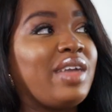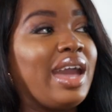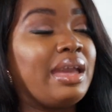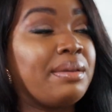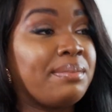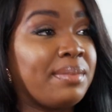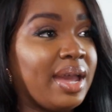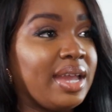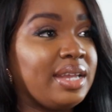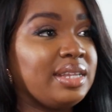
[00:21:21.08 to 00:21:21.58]
that
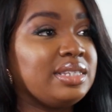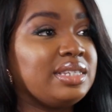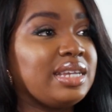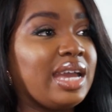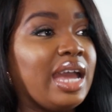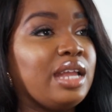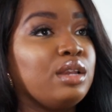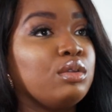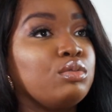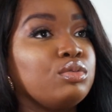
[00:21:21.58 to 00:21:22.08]
in mind,
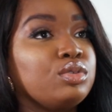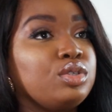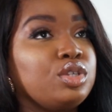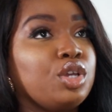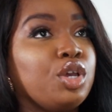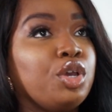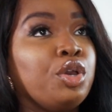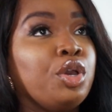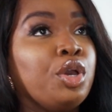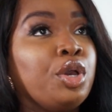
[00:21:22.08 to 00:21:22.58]
and
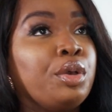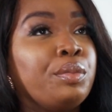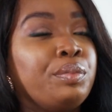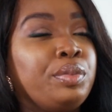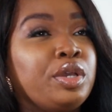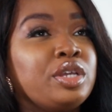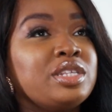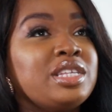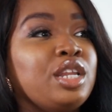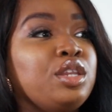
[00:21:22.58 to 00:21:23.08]
also
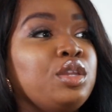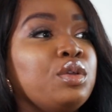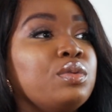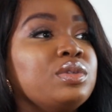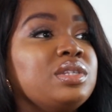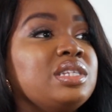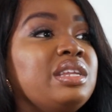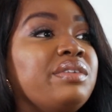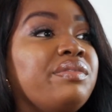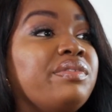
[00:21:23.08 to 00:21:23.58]
because I knew it
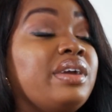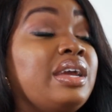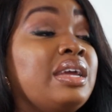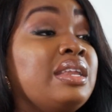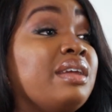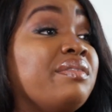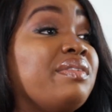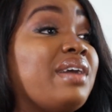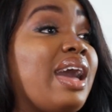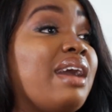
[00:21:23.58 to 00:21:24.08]
was
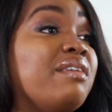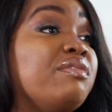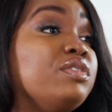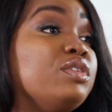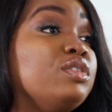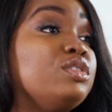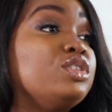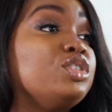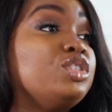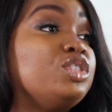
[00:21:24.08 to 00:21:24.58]
another
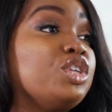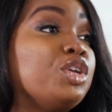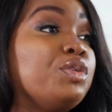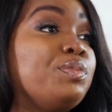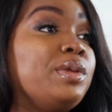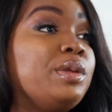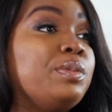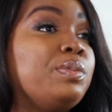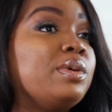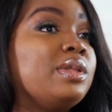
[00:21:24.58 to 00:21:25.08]
avenue to show
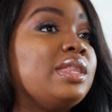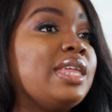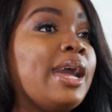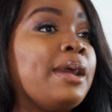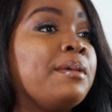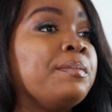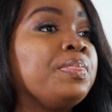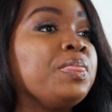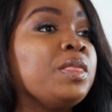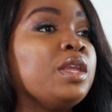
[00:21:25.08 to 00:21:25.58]
people
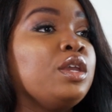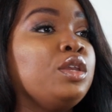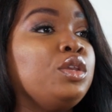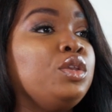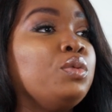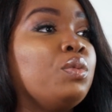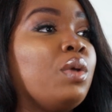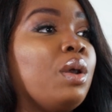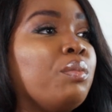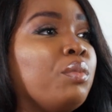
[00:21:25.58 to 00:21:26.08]
that
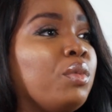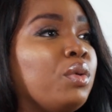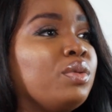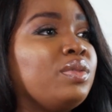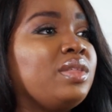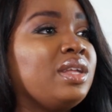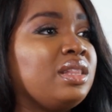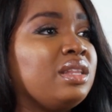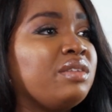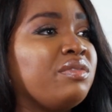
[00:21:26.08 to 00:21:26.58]
you are more
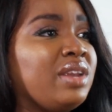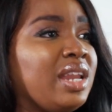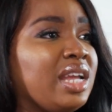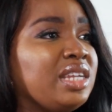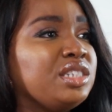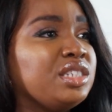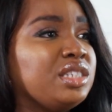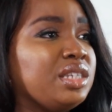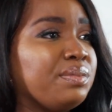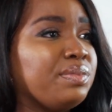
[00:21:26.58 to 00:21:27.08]
than the
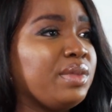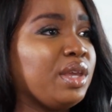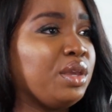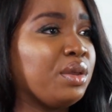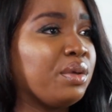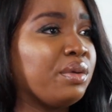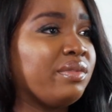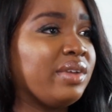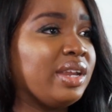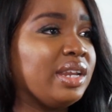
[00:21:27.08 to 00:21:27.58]
relationship that
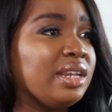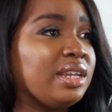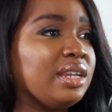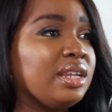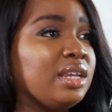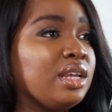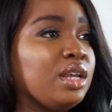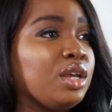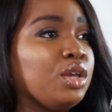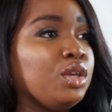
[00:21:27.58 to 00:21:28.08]
you're in.
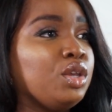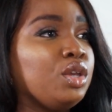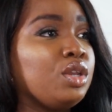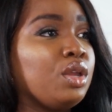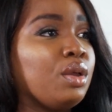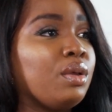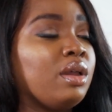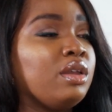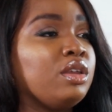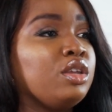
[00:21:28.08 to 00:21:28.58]

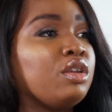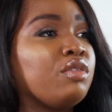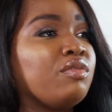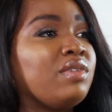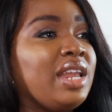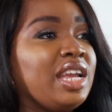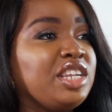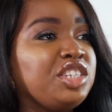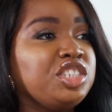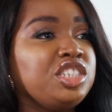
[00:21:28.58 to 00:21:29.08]
Your
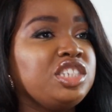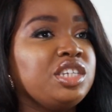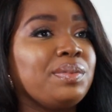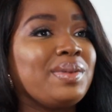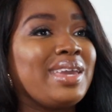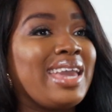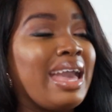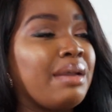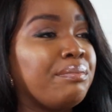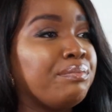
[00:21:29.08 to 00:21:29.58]

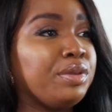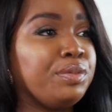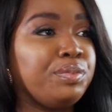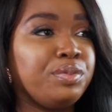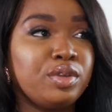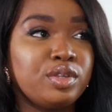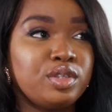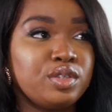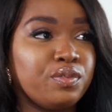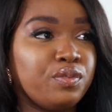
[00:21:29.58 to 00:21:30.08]
relationship can be
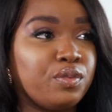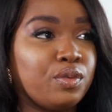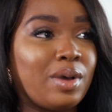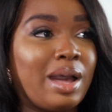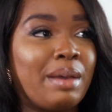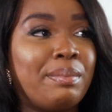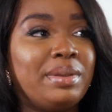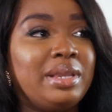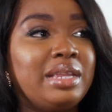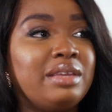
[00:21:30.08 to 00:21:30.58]
beautiful.
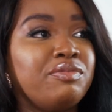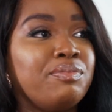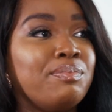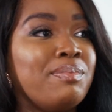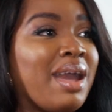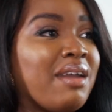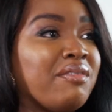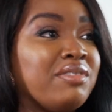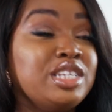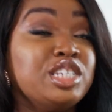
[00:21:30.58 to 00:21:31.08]
I believe
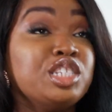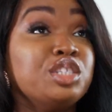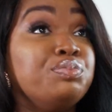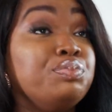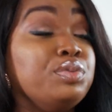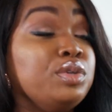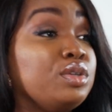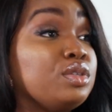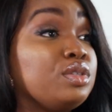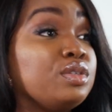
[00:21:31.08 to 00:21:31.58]
marriage is
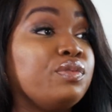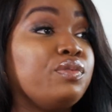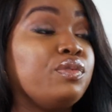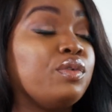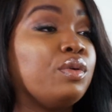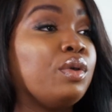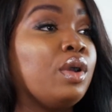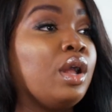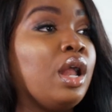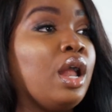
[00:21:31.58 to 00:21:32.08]

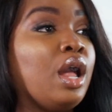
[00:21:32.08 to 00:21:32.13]
beautiful.